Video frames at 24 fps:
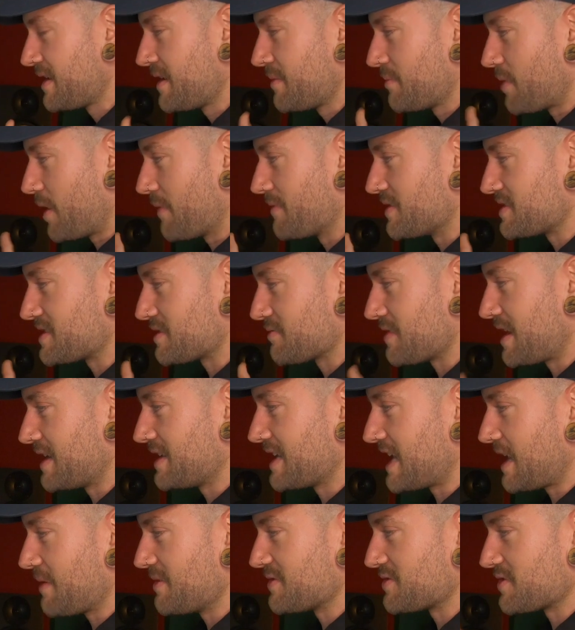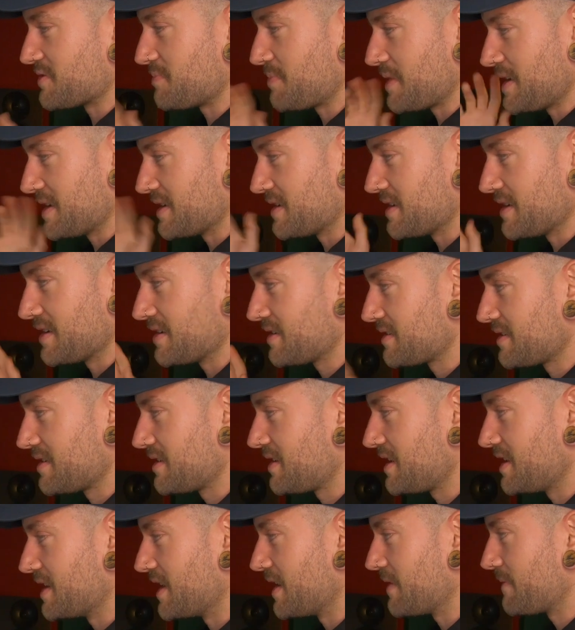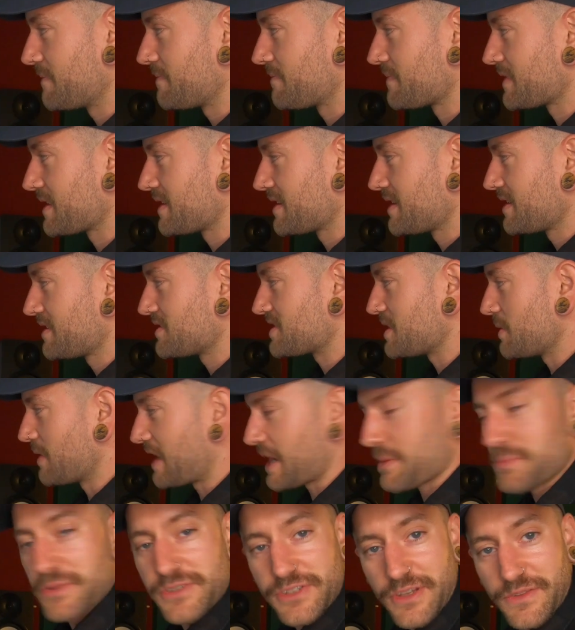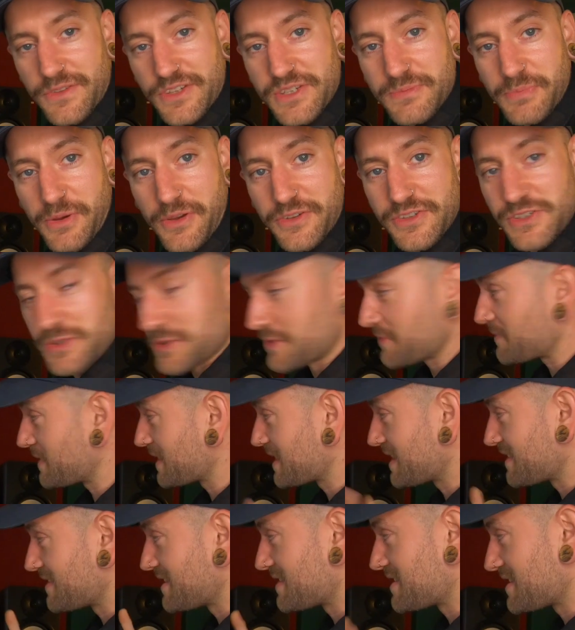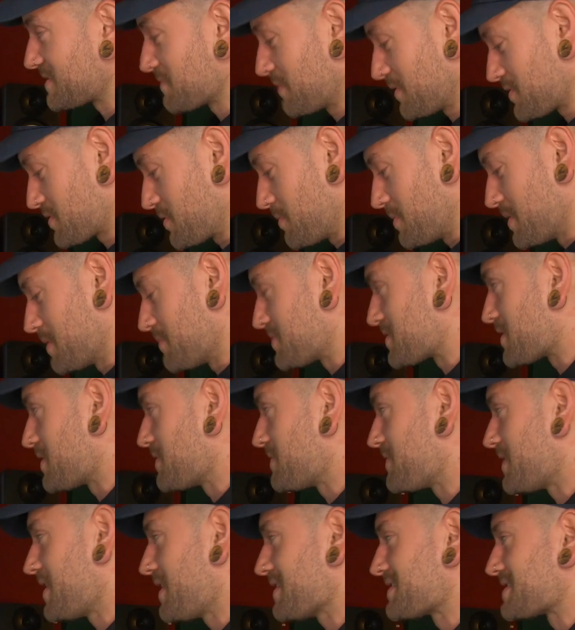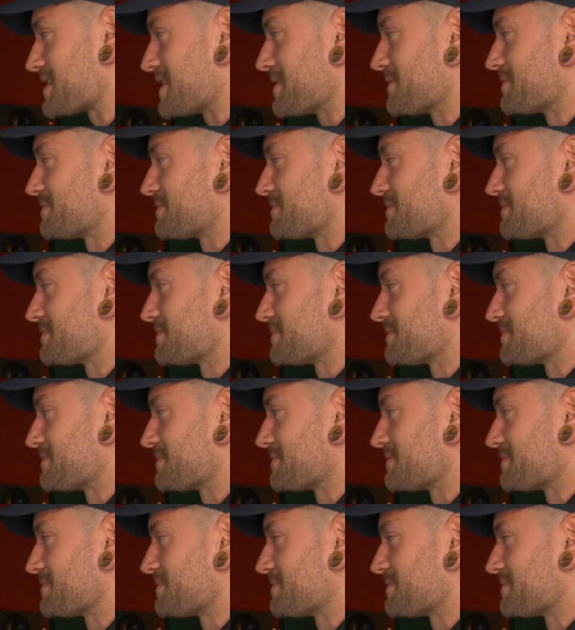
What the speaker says: But obviously right now it's just been, you know, see what happens on the spot sort of thing, and this is what's coming up so far, so